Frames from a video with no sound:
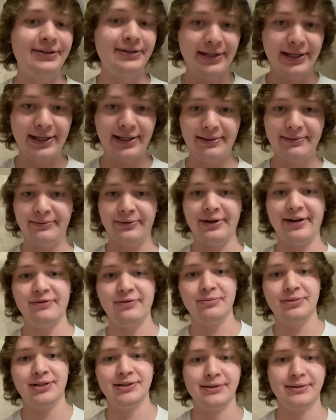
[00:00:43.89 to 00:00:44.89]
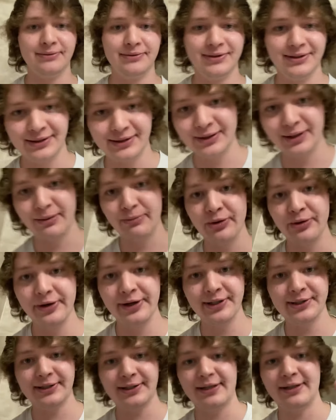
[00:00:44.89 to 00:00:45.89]
Yeah, we haven't been
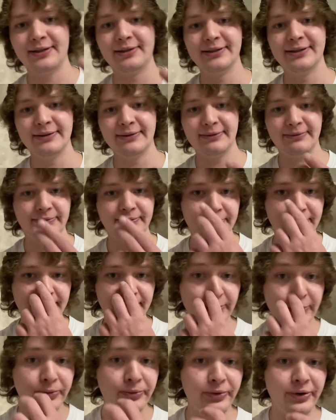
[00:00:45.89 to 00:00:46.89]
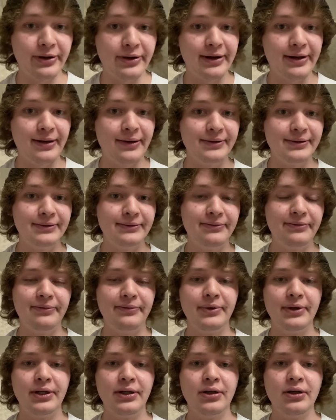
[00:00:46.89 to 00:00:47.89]
Sibiriskis for
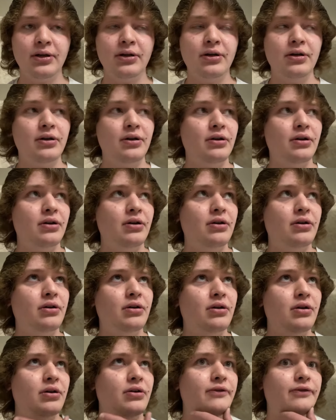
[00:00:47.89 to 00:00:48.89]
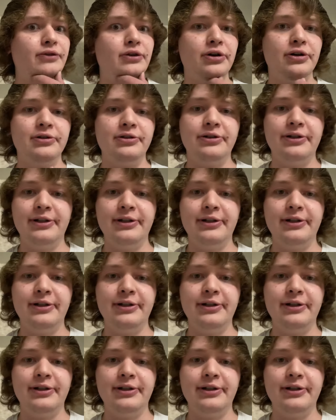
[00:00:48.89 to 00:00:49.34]
1400